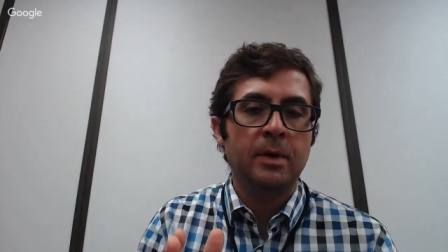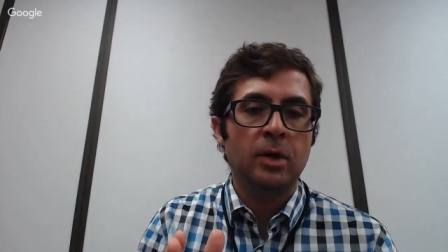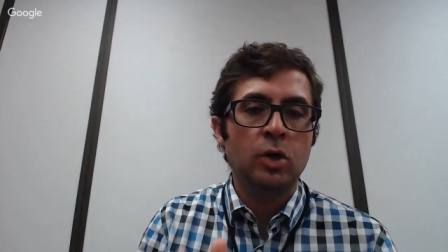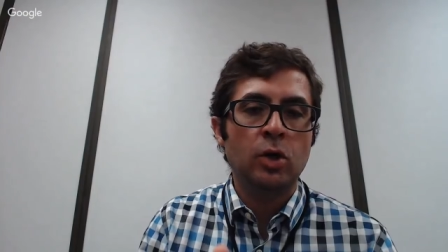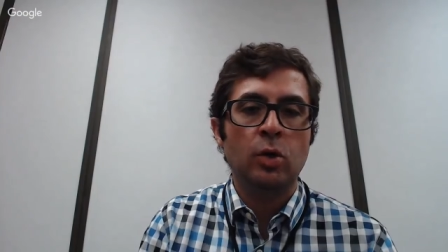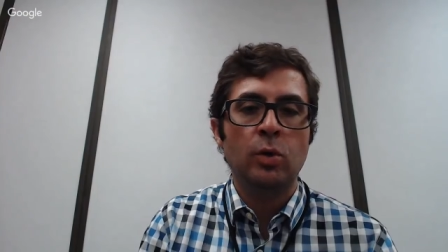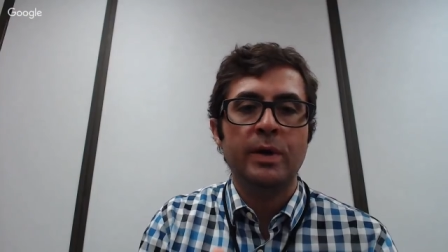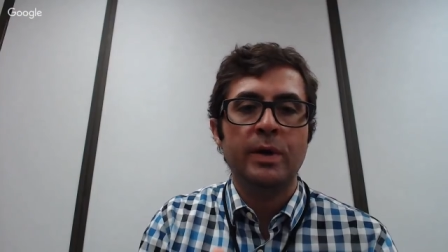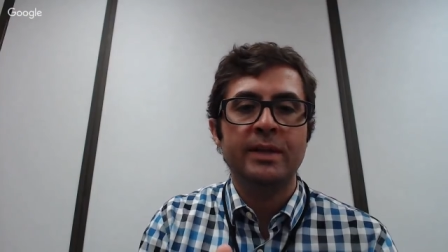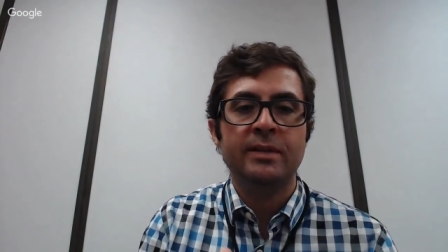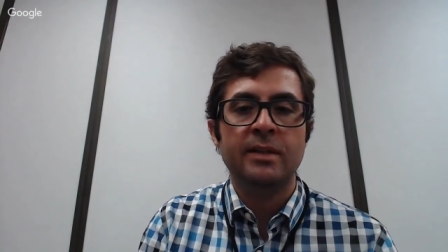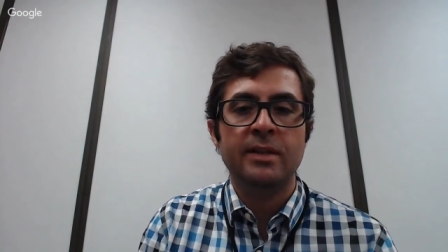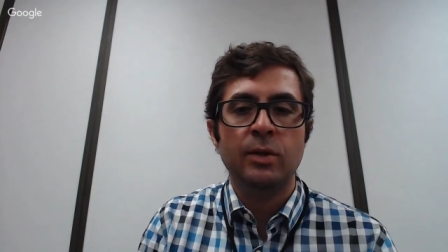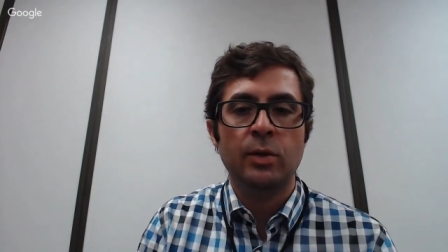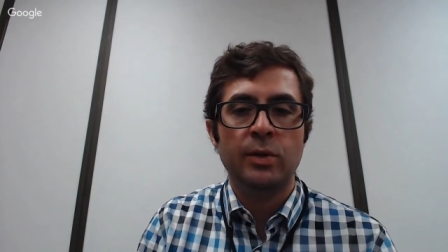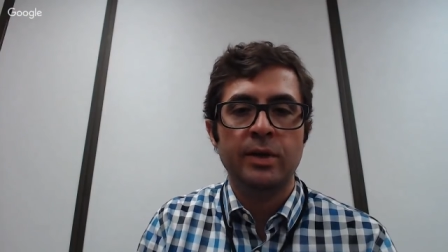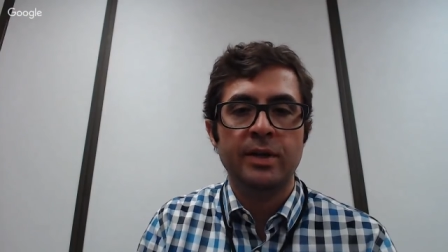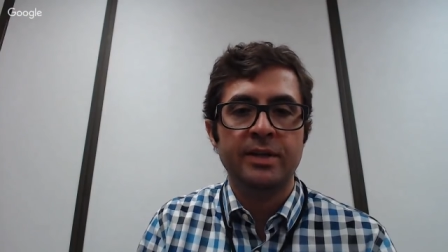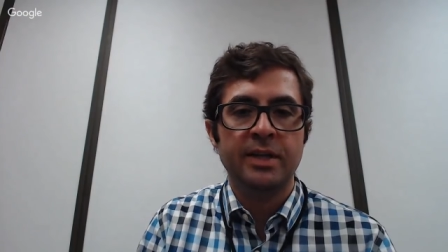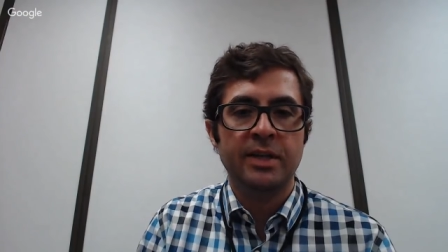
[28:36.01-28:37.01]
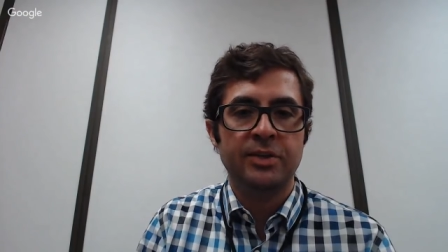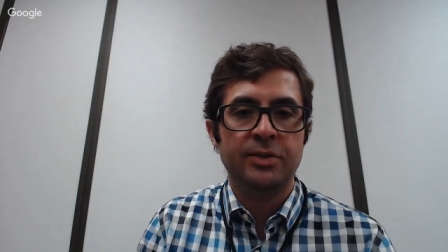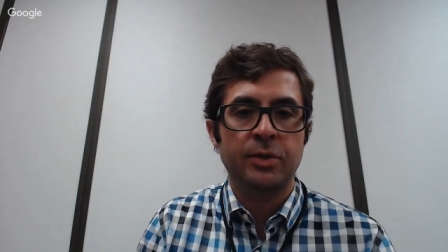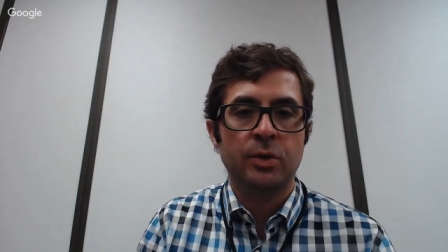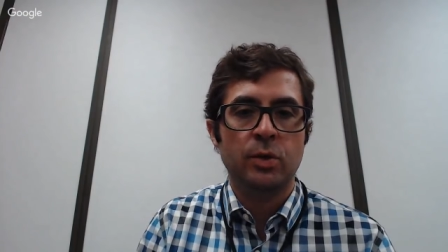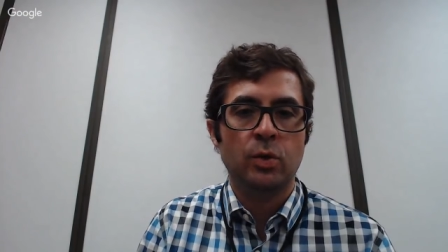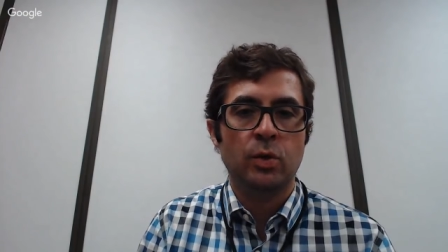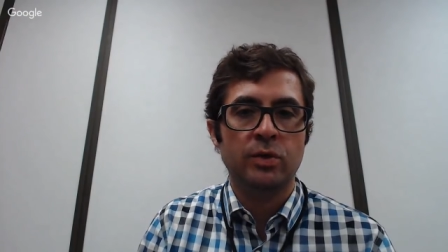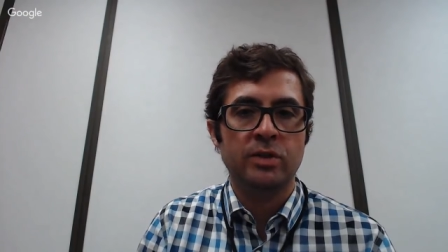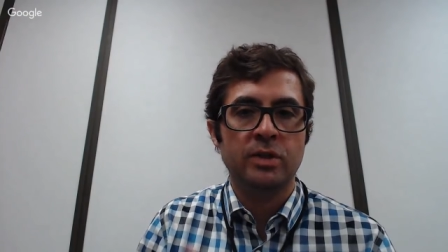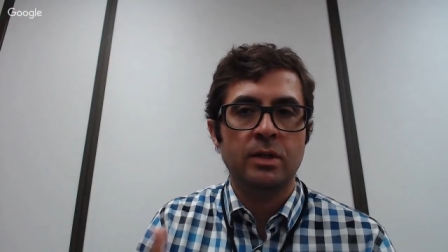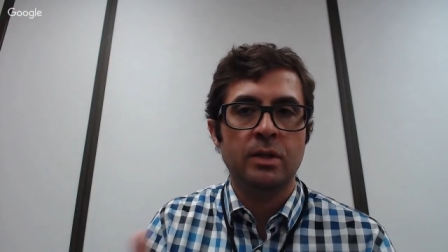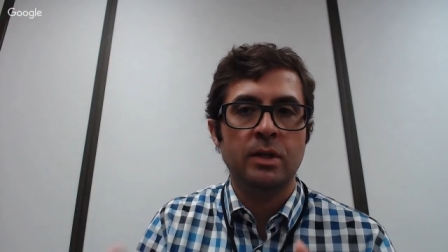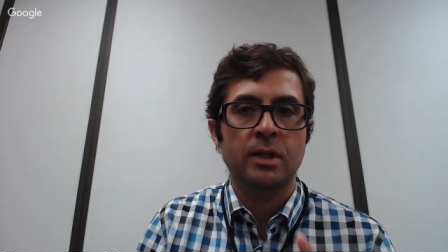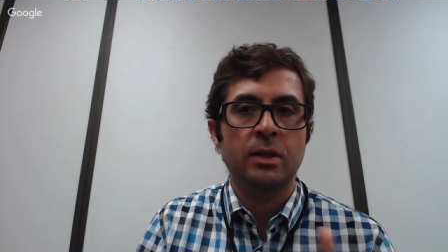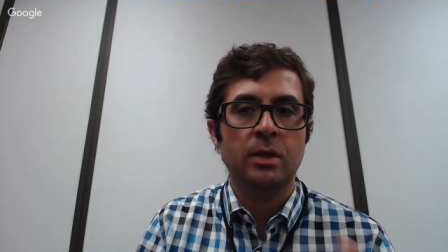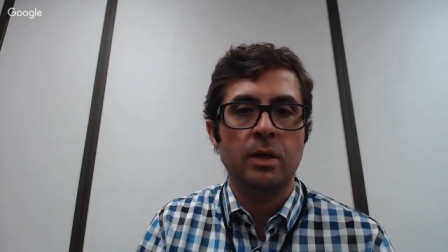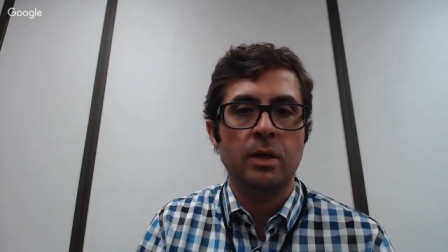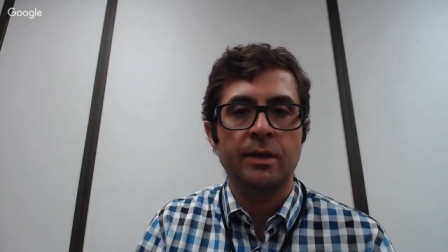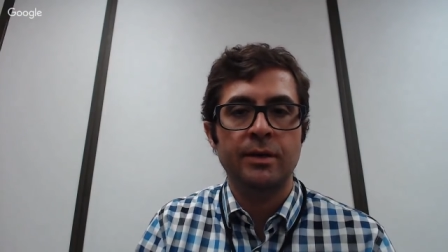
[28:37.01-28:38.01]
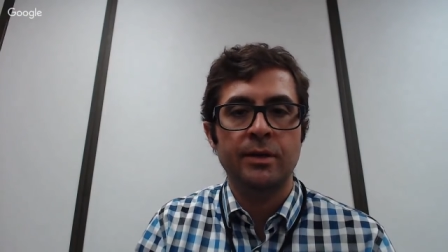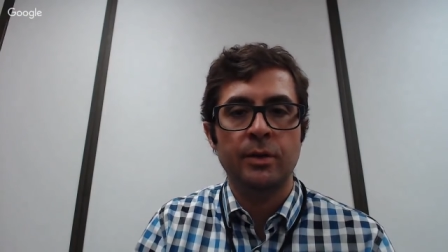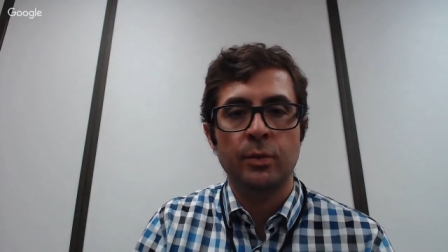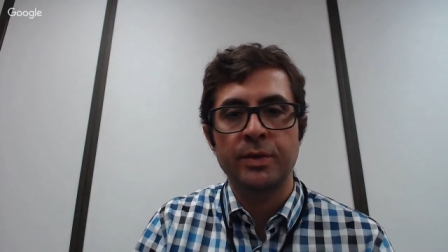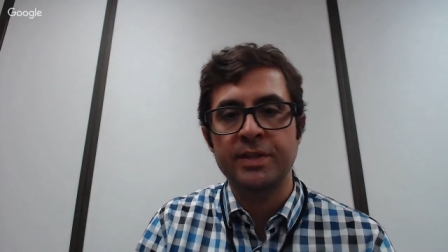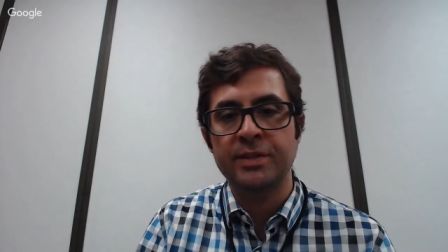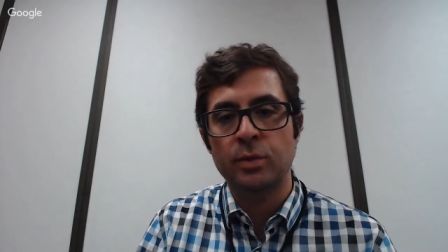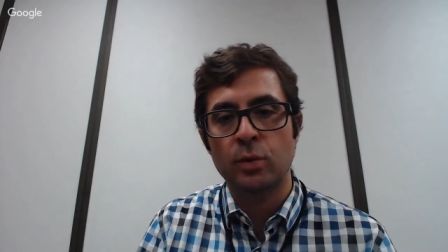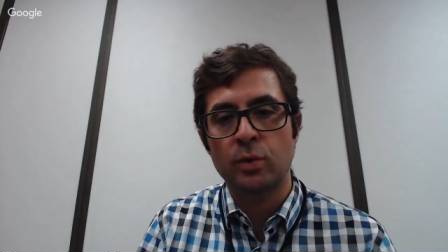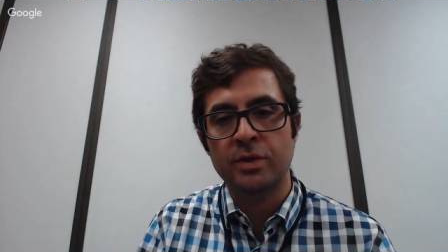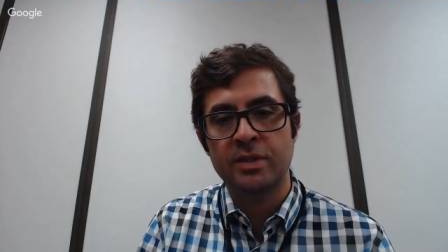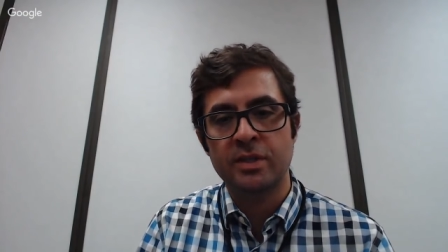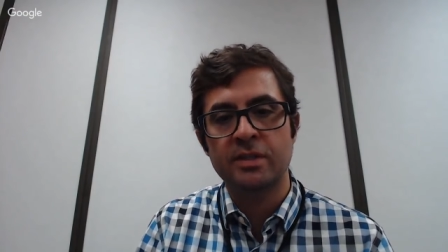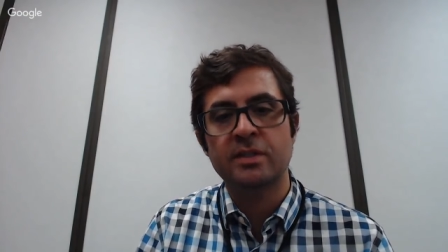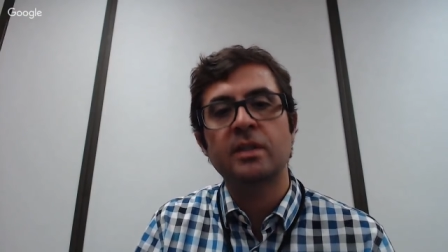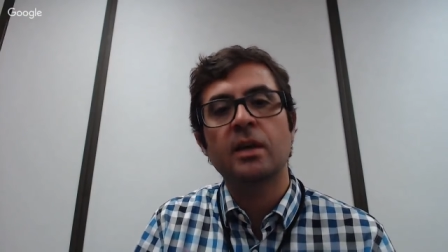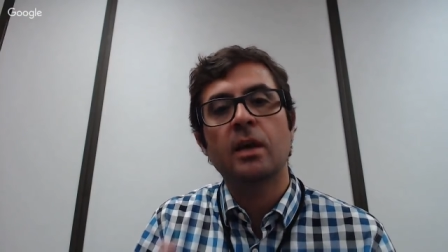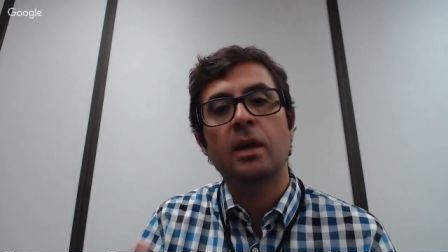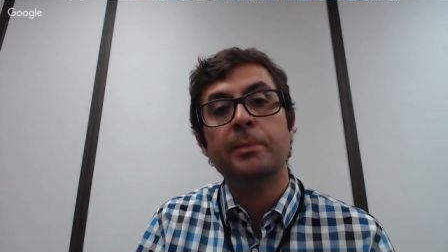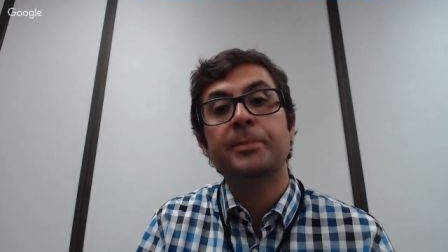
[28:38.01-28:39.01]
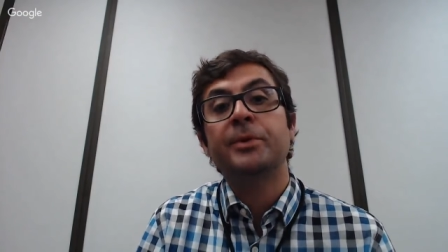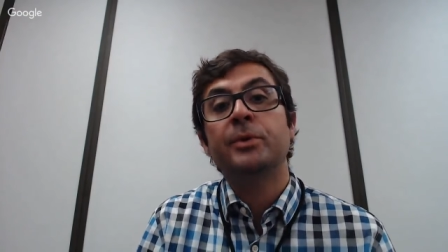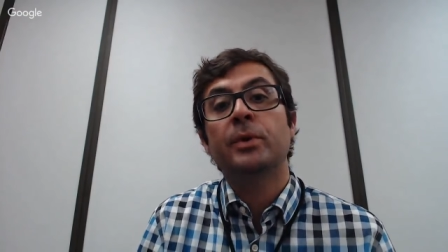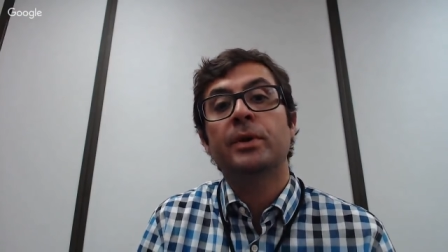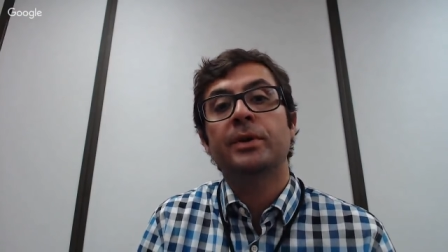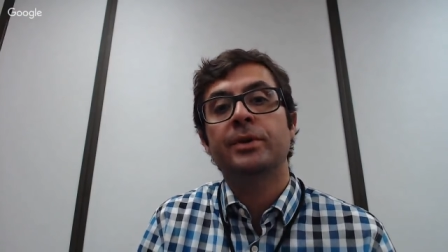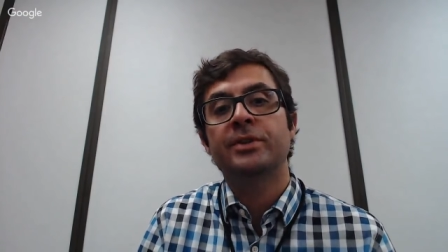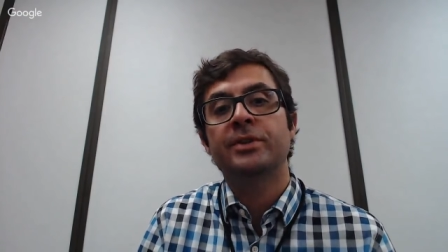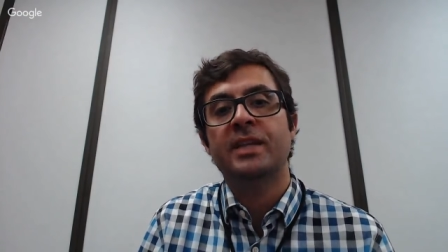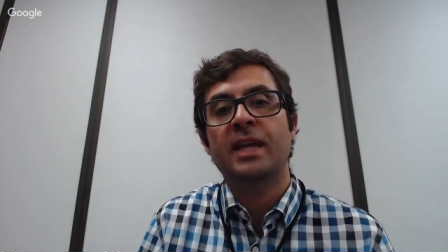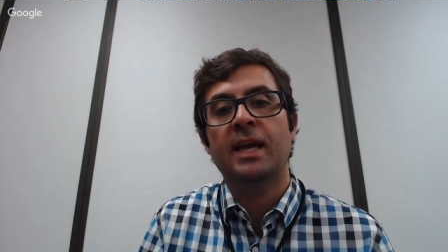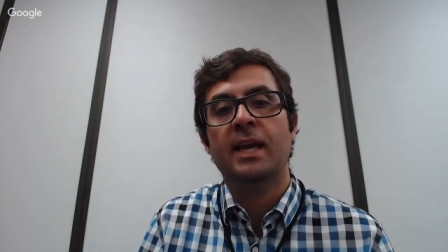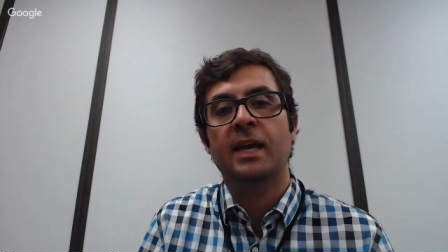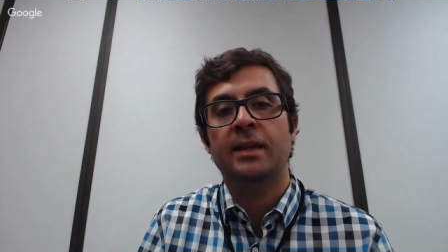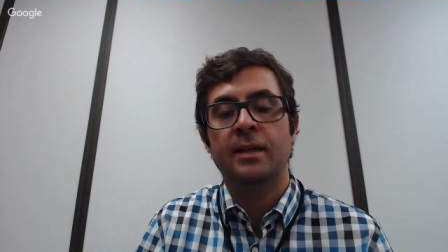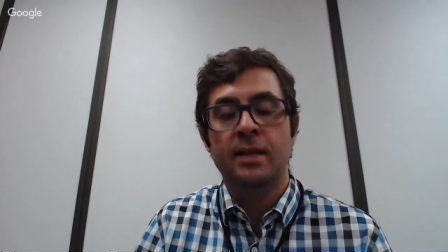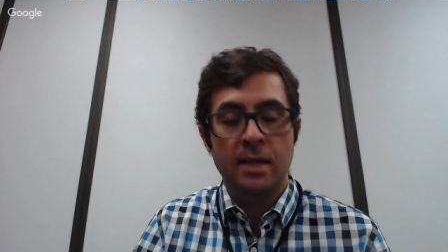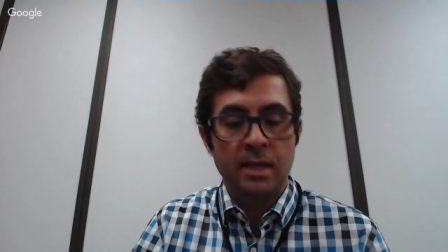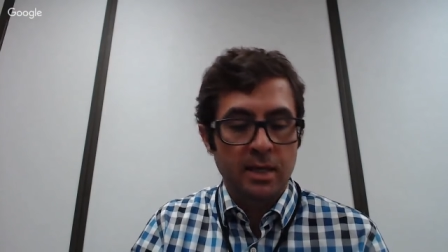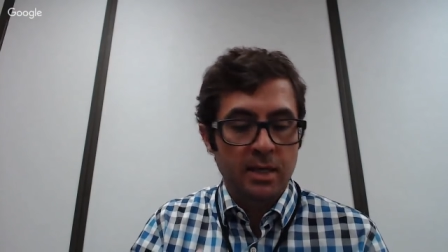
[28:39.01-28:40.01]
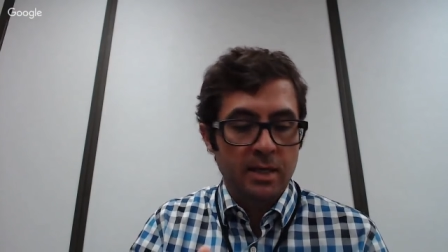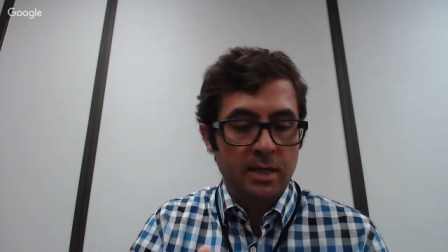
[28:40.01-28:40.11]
go into the orientation course, click on the resources to help you understand